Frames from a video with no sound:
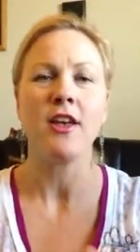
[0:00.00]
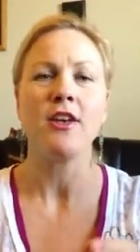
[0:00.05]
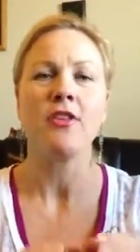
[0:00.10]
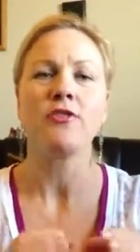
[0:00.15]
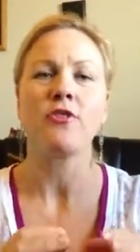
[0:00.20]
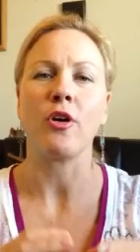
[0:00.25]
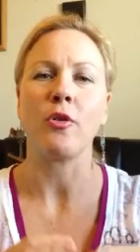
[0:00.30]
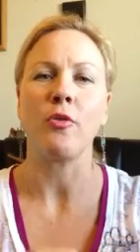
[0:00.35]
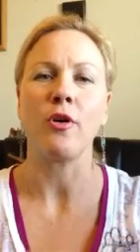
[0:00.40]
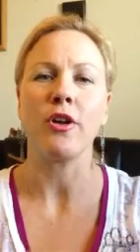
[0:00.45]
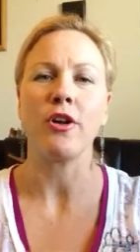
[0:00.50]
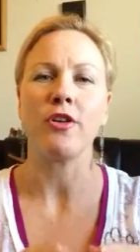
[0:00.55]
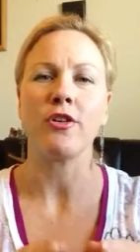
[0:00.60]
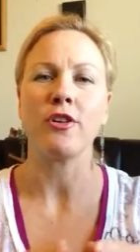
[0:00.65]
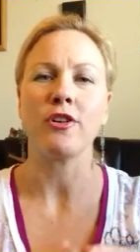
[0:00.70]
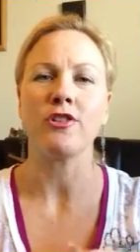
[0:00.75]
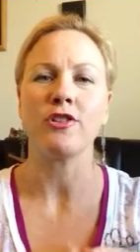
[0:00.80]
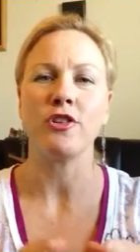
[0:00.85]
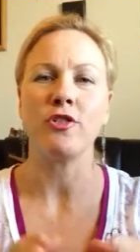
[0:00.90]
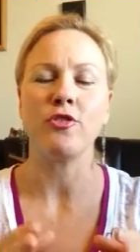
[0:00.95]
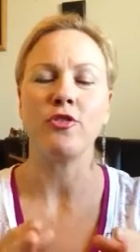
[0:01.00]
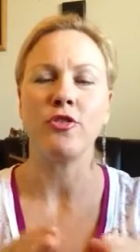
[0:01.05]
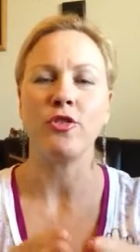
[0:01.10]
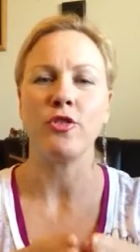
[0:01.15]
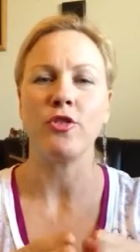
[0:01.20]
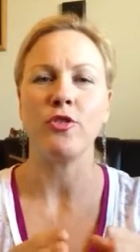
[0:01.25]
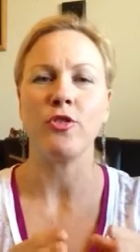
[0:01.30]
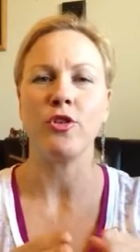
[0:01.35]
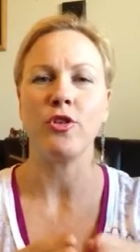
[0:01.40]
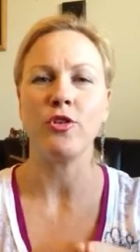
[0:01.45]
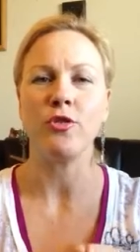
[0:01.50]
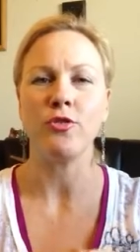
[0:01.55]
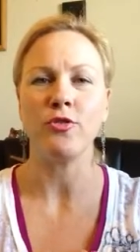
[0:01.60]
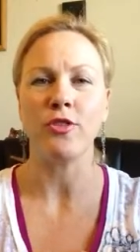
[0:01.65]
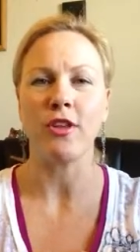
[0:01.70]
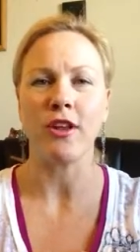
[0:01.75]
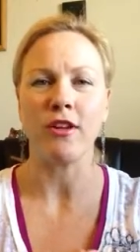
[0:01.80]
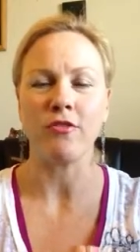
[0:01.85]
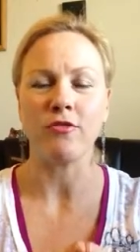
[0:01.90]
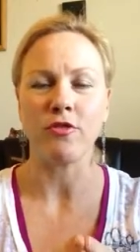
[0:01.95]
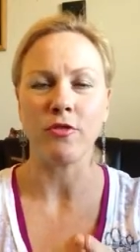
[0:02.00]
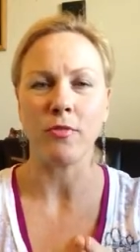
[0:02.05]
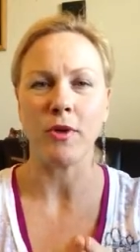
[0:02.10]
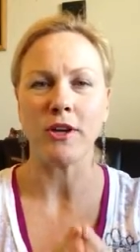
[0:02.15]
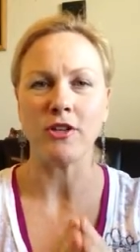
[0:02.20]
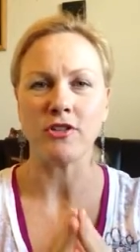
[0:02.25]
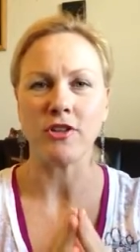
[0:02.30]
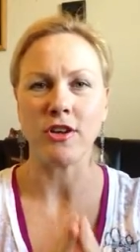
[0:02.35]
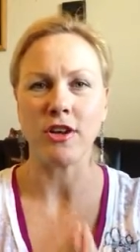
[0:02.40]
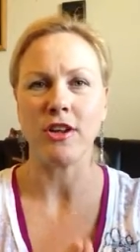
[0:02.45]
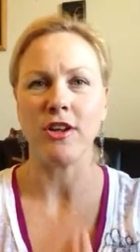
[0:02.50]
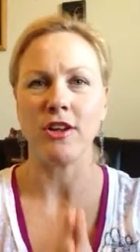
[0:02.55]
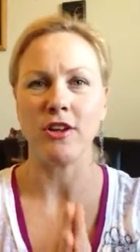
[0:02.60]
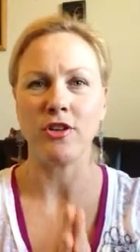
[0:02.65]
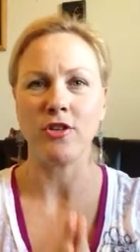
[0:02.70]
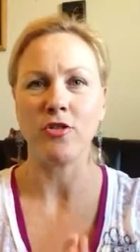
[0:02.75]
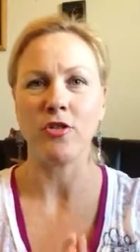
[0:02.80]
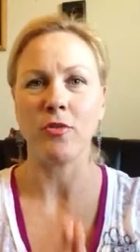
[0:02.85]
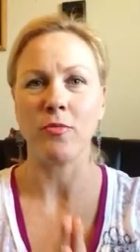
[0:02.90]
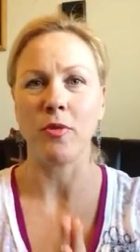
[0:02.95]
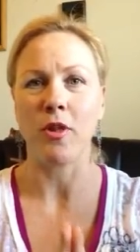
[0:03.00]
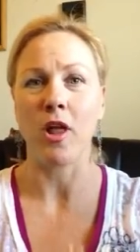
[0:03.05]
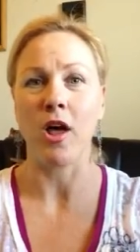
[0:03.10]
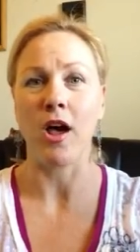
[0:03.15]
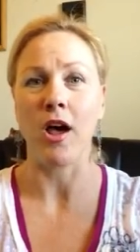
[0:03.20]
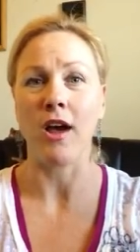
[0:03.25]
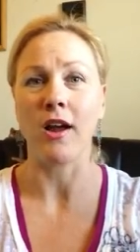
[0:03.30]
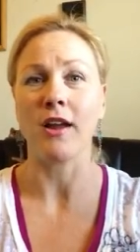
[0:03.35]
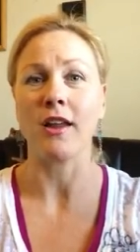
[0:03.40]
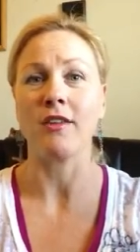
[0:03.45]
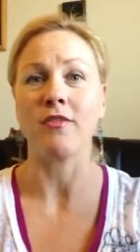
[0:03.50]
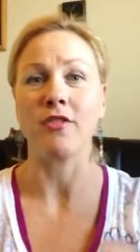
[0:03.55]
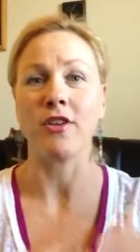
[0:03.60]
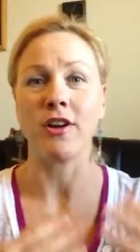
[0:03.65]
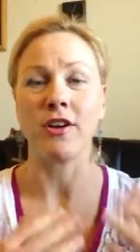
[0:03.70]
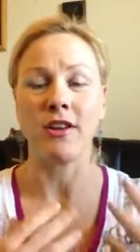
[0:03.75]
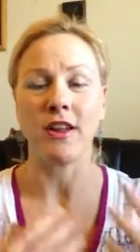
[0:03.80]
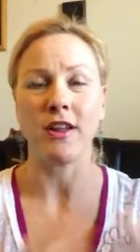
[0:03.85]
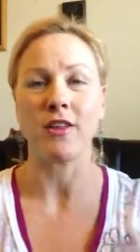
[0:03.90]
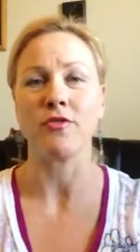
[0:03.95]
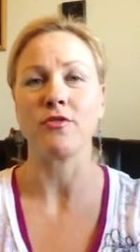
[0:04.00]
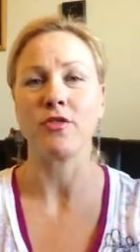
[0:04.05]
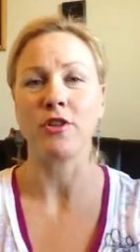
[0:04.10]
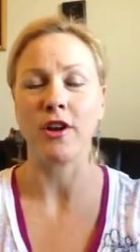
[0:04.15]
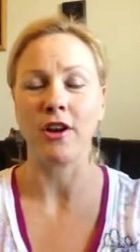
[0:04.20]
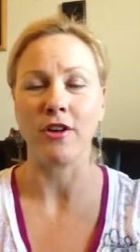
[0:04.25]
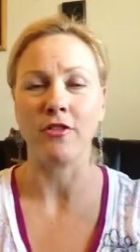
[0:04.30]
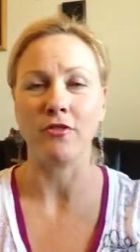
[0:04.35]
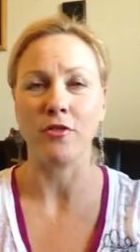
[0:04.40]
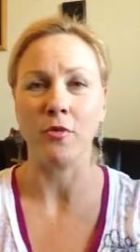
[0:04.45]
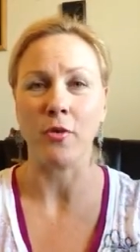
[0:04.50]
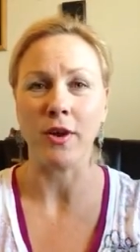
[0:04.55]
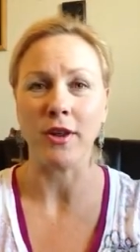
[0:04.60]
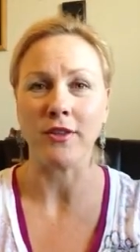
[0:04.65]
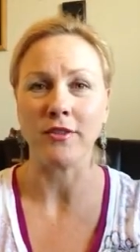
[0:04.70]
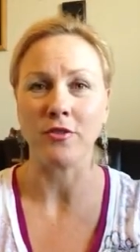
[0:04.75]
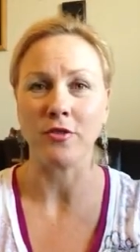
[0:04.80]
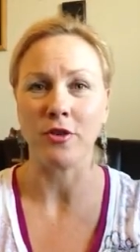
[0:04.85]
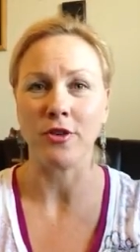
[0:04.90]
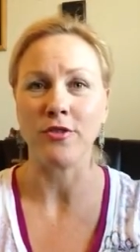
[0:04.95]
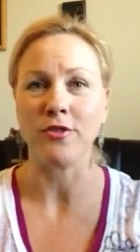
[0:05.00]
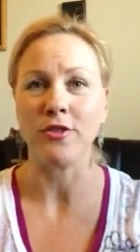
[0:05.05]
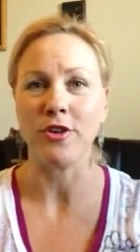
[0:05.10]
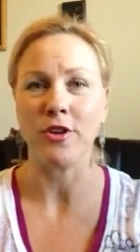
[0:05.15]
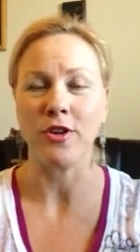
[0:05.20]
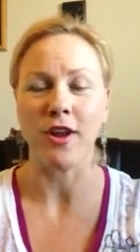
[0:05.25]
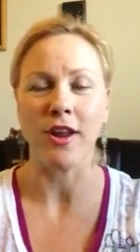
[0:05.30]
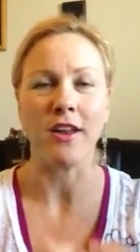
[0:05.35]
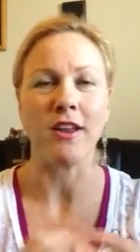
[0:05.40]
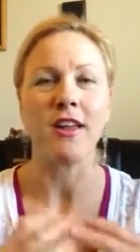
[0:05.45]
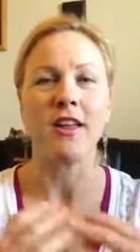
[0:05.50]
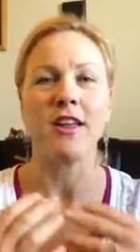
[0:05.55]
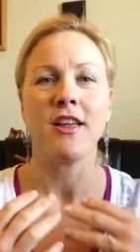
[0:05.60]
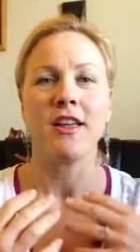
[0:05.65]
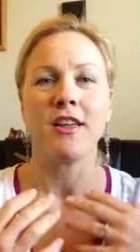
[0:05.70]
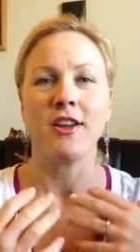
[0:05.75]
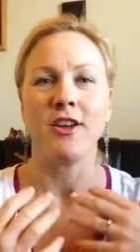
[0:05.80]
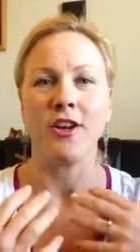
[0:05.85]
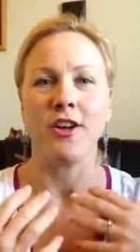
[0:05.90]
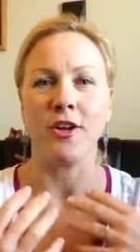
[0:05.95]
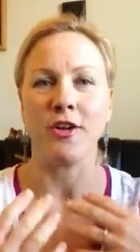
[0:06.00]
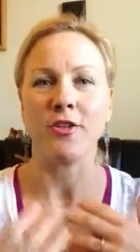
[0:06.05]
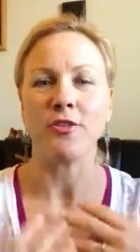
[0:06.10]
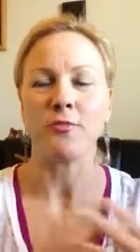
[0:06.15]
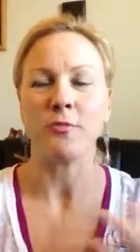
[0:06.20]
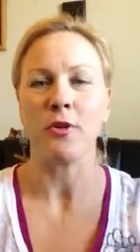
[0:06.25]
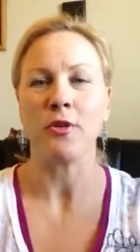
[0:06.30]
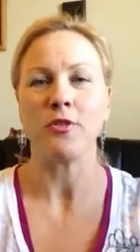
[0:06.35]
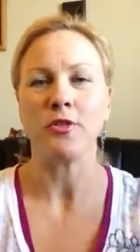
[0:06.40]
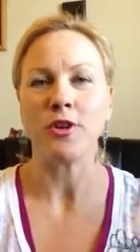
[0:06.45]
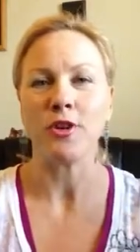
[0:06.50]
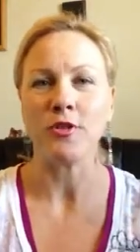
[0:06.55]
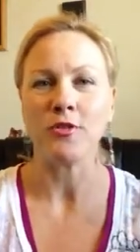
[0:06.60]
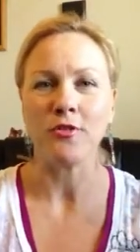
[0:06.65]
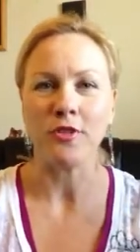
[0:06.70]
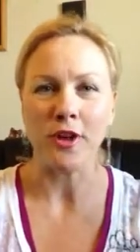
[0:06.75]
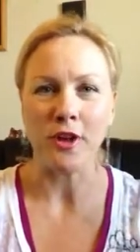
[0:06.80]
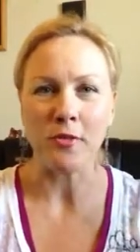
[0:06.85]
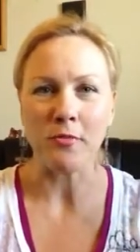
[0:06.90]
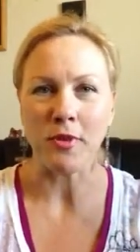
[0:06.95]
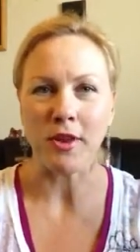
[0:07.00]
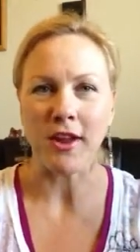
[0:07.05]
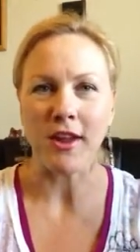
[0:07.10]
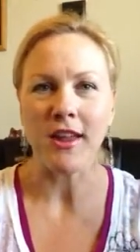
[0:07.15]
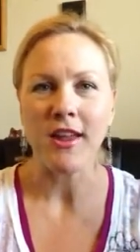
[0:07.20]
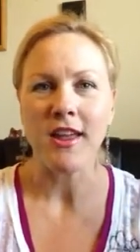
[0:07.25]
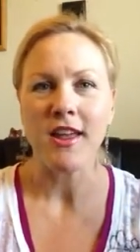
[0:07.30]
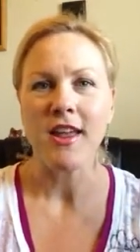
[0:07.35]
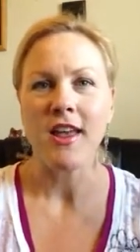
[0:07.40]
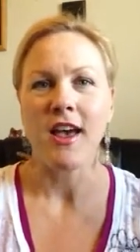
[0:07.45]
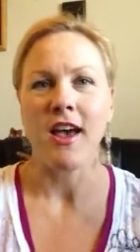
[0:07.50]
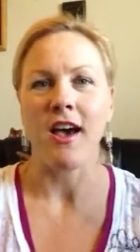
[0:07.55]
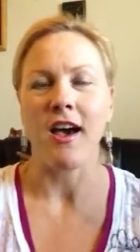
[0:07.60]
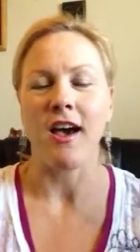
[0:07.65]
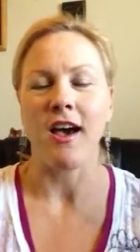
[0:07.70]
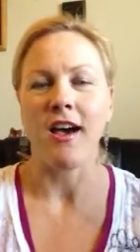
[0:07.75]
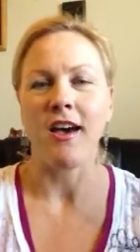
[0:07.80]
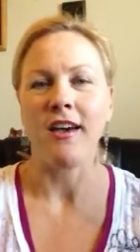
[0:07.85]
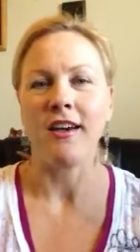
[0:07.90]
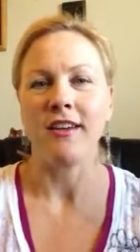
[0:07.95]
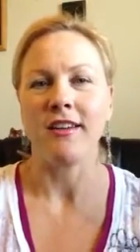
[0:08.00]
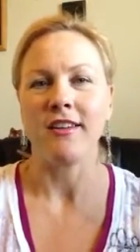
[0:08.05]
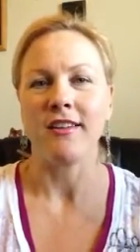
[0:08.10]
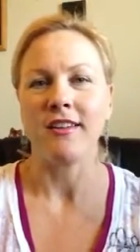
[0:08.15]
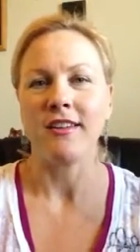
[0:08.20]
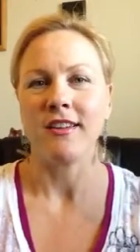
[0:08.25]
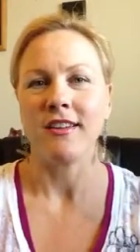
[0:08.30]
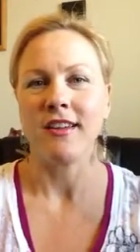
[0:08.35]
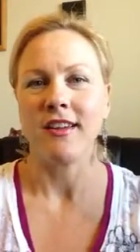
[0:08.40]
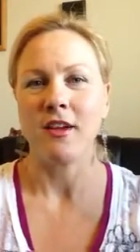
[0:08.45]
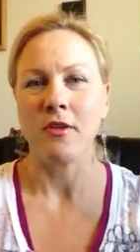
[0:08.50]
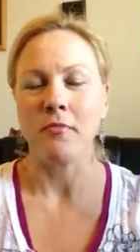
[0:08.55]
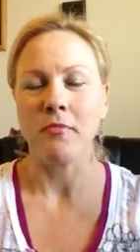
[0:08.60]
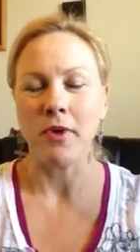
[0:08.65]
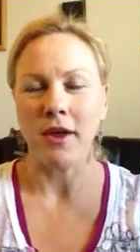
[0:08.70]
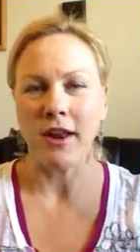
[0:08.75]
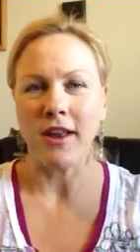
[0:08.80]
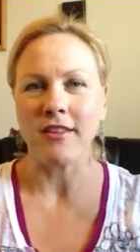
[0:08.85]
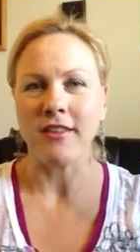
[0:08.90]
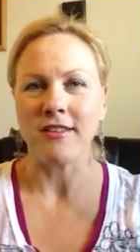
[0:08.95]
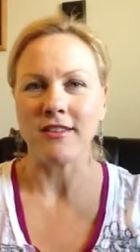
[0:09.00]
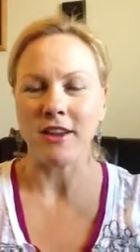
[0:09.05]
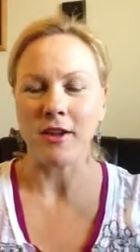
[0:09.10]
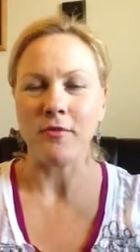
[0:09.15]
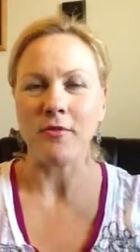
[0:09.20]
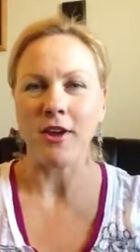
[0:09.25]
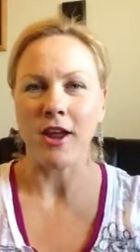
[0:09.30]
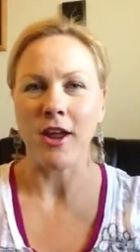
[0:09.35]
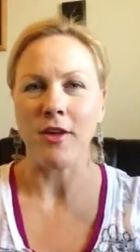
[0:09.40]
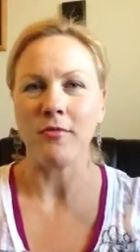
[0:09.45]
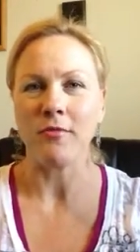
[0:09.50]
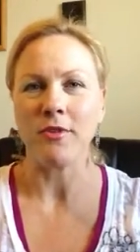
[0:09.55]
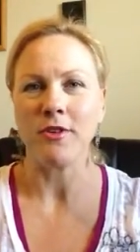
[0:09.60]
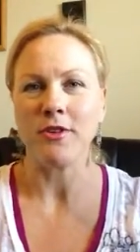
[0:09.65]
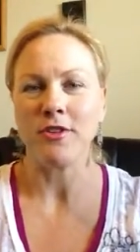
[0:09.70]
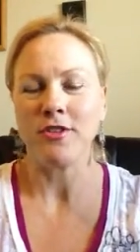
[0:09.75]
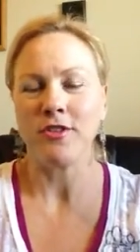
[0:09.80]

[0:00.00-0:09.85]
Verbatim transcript: So I want to urge you to use that information in your blog in very tasteful, careful ways, of course, so you're not, you know, exposing your family, but at the same time,